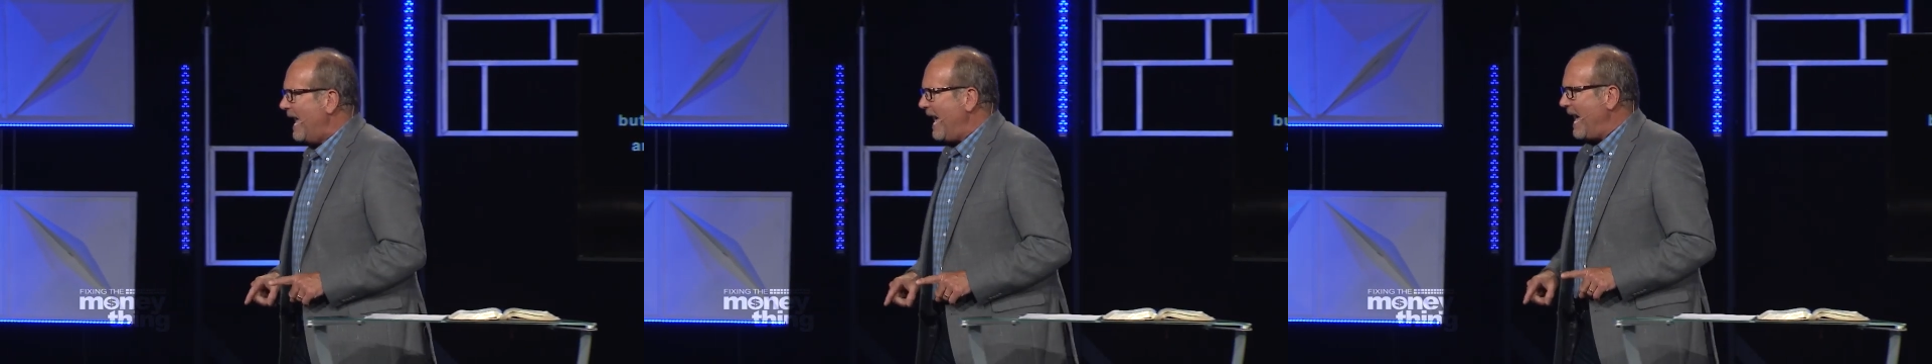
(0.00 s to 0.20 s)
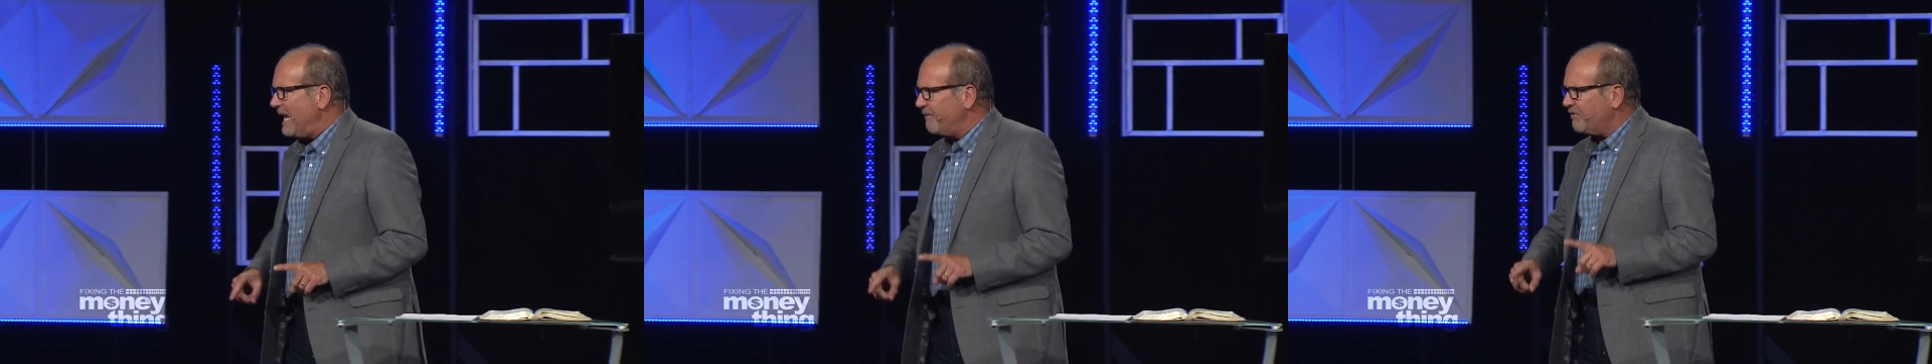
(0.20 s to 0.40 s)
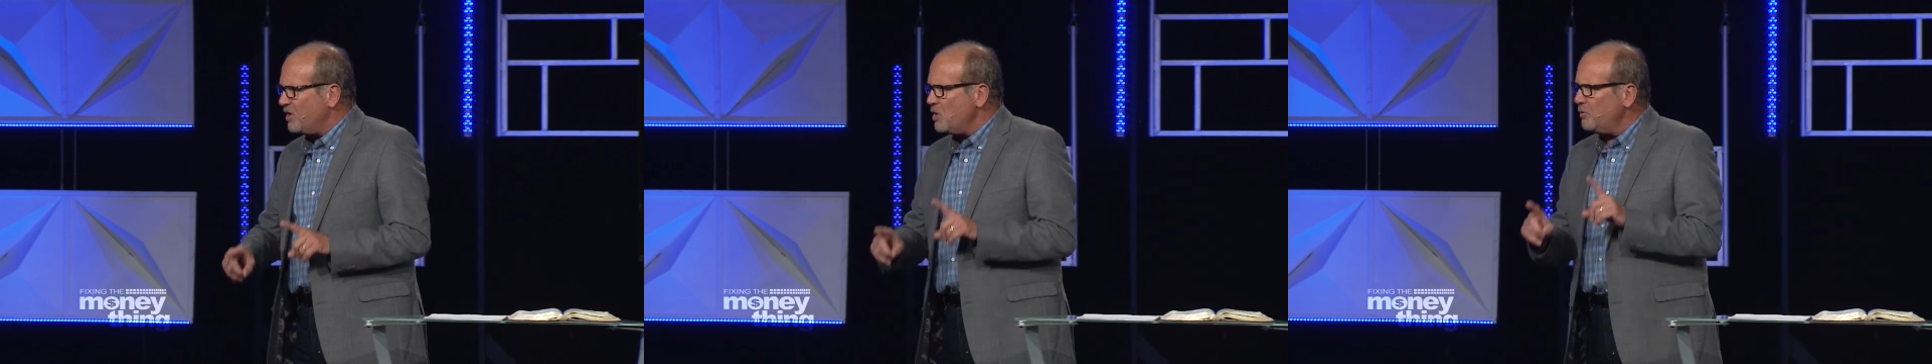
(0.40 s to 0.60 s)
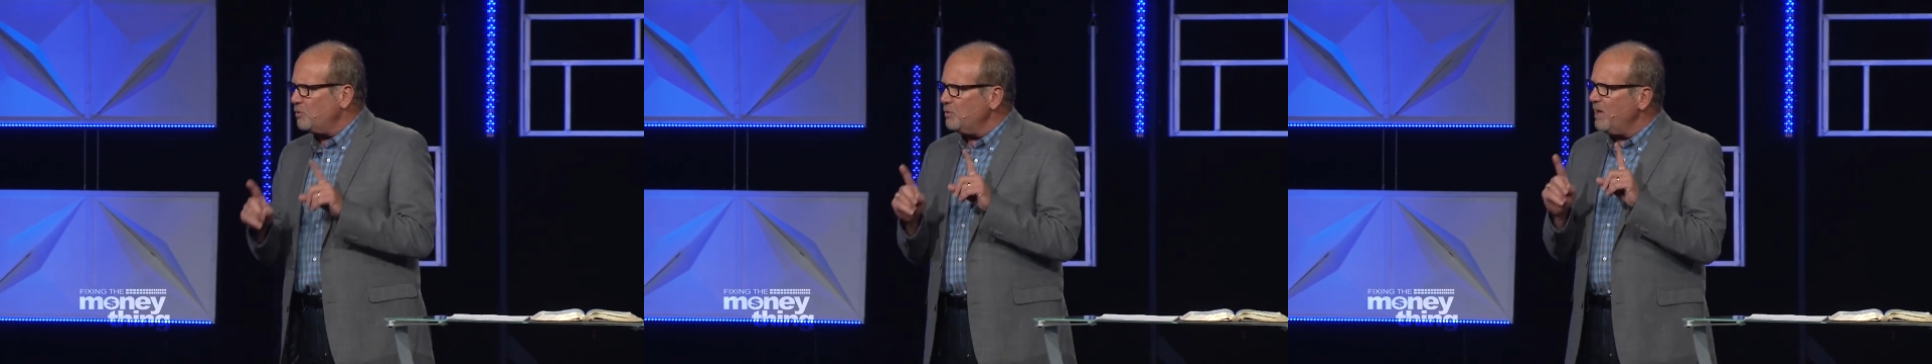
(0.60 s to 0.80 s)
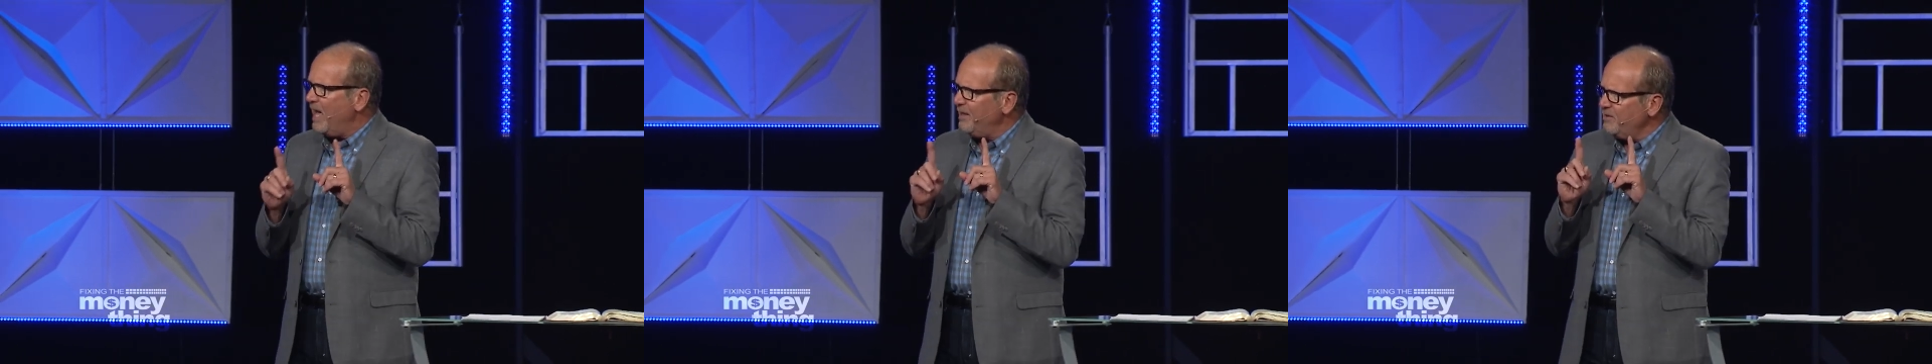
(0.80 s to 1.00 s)
And if you
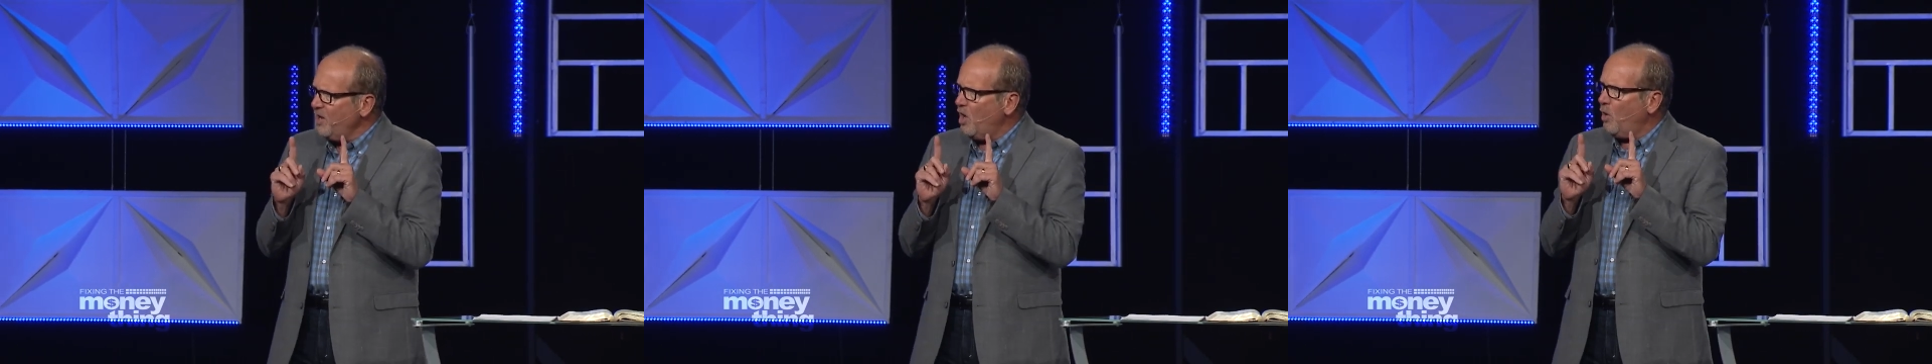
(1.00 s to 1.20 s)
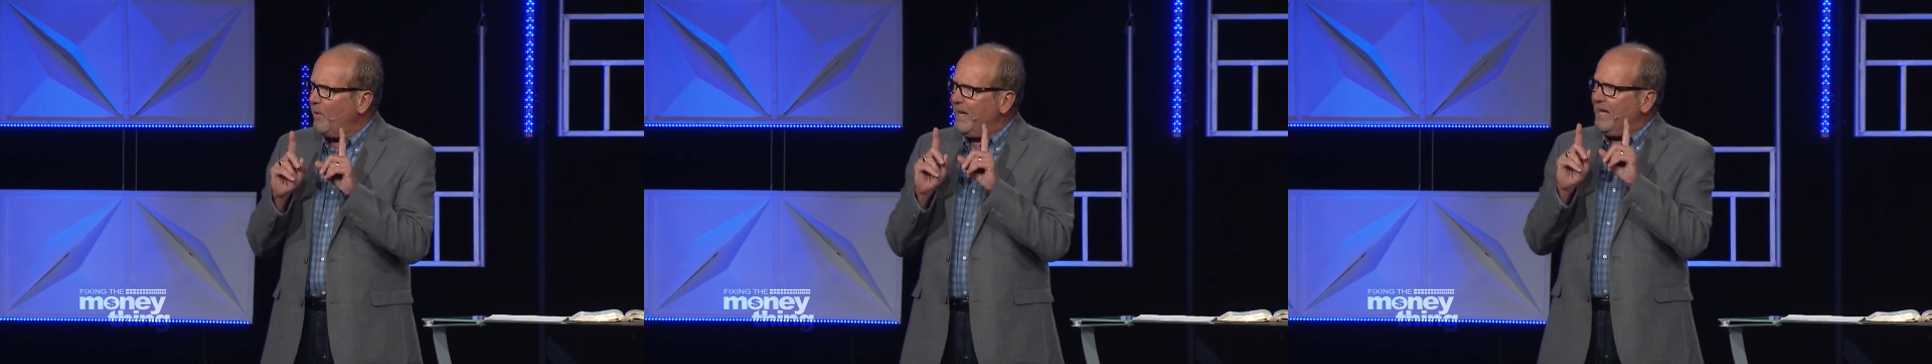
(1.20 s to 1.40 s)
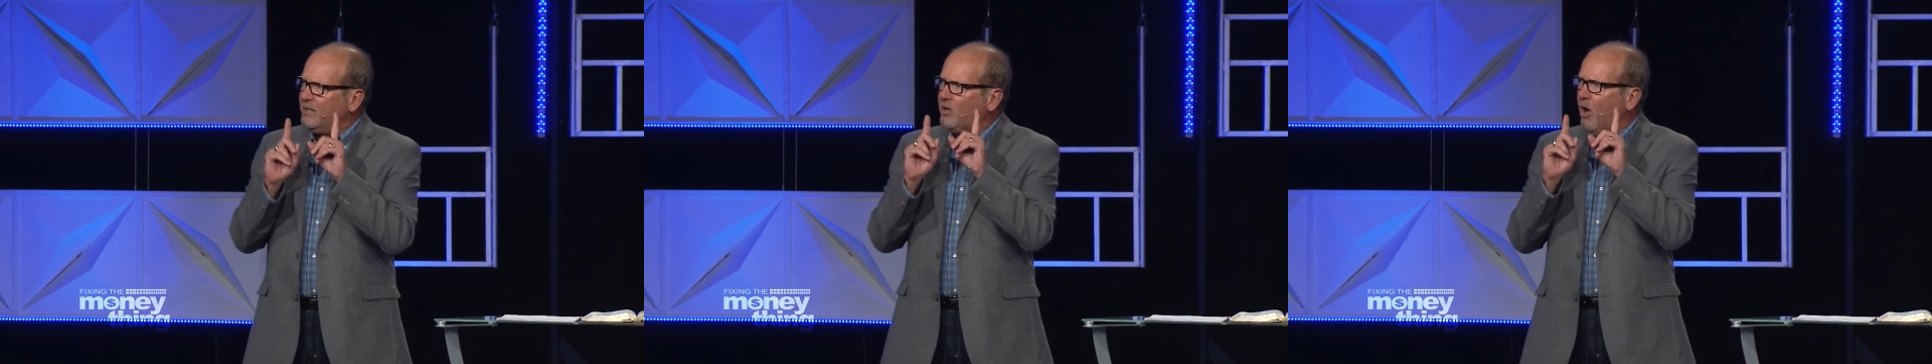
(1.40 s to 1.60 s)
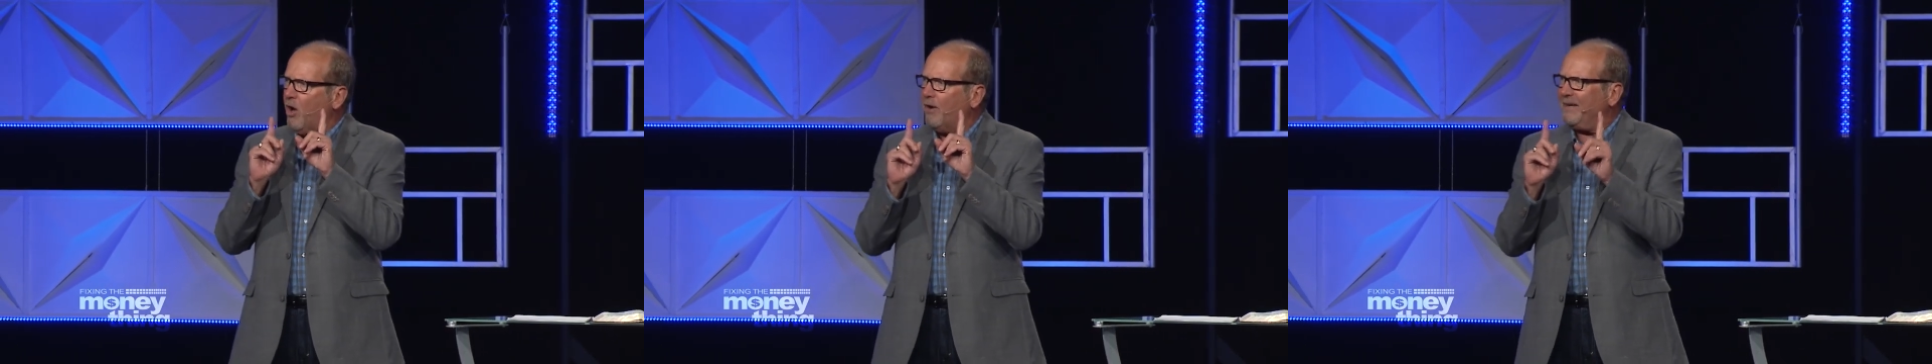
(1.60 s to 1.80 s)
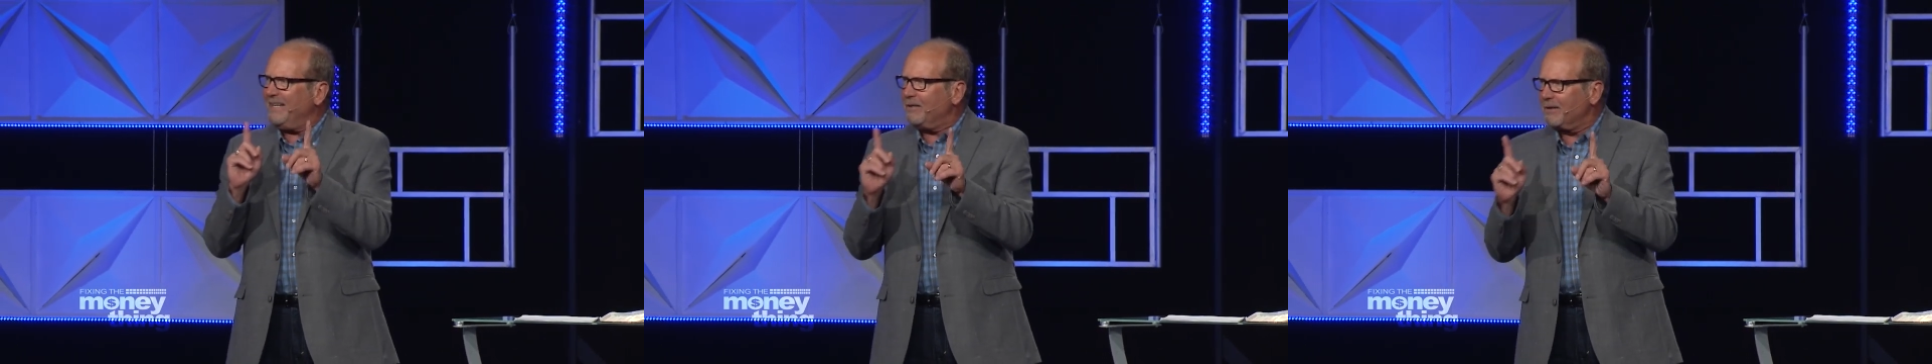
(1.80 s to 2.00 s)
do not know and
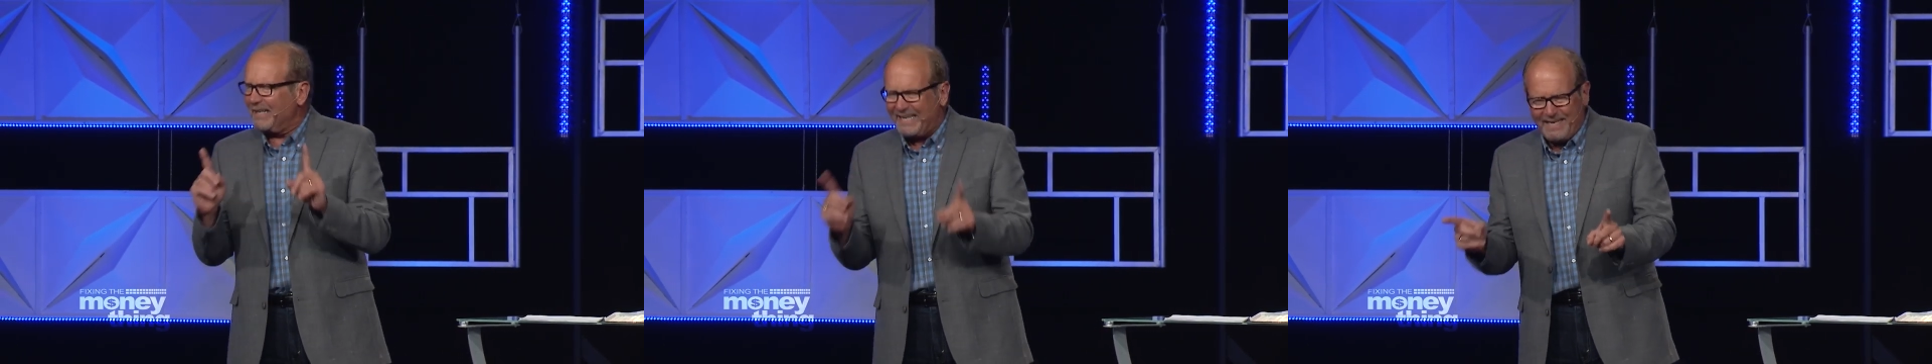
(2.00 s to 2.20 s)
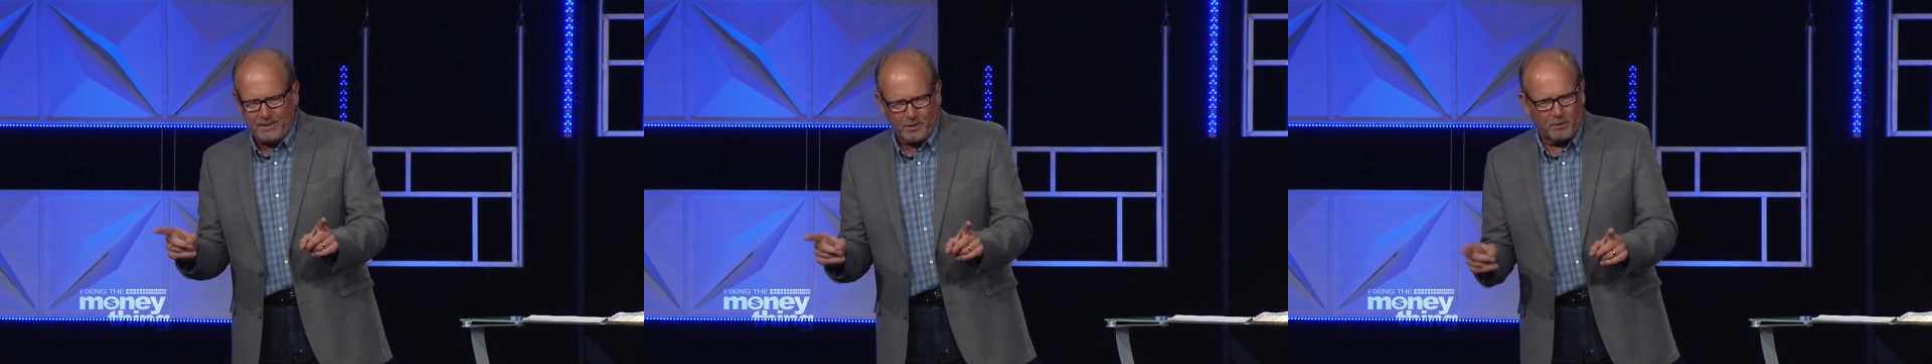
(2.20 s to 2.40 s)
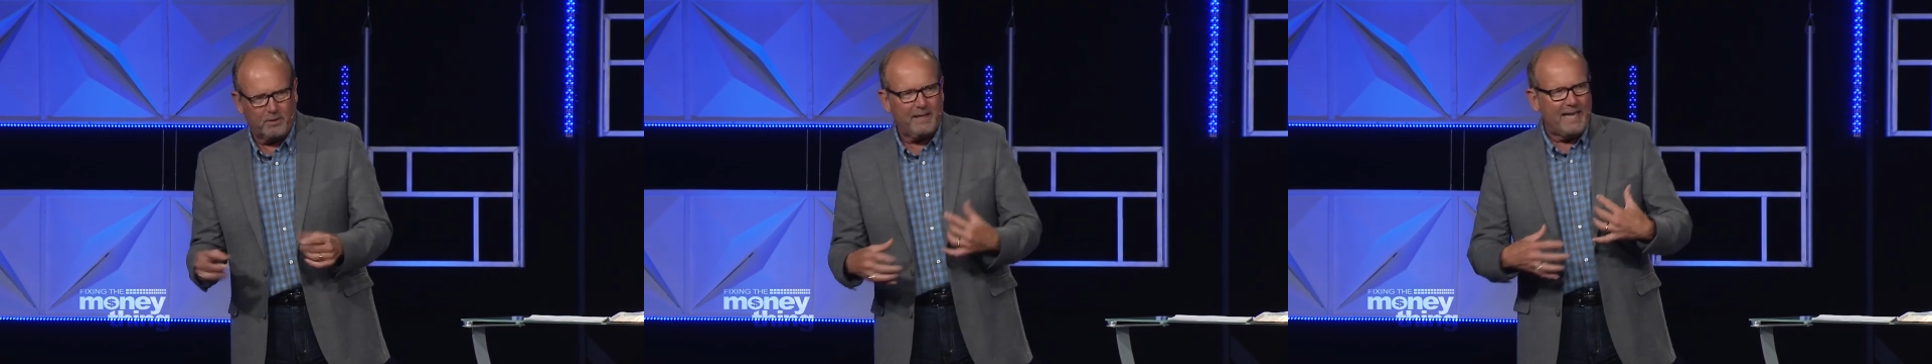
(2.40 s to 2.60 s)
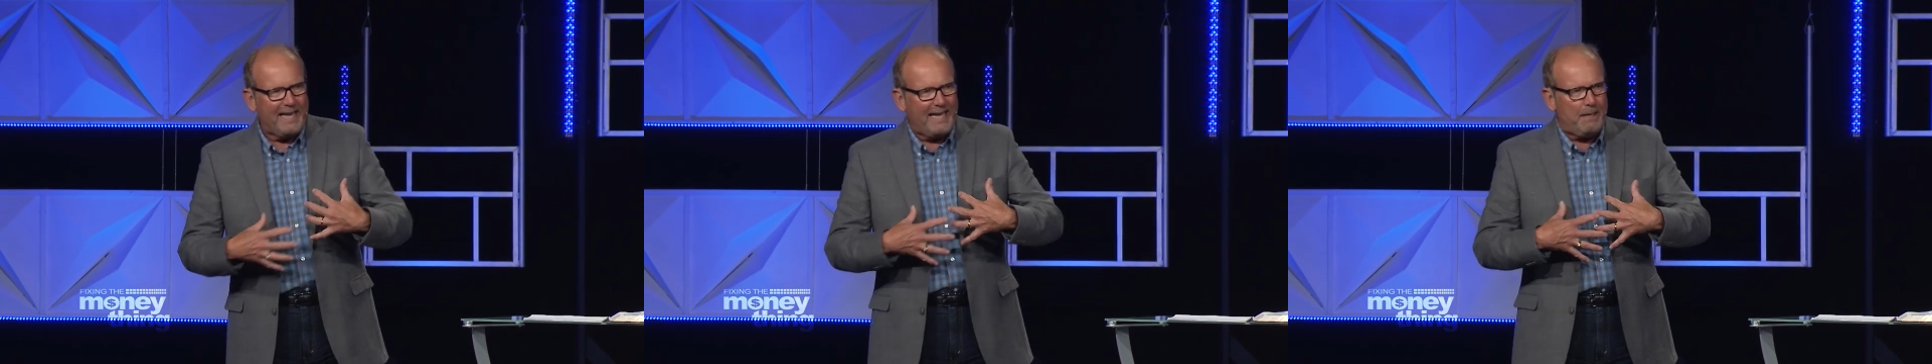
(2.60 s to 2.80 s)
call it illegal,